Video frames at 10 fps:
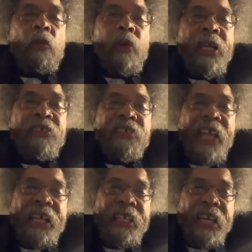the wage
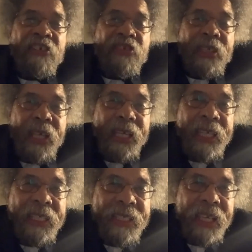stagnation
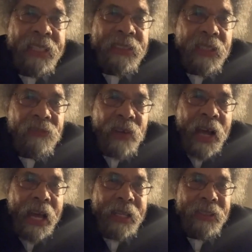
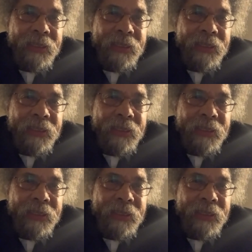intensified,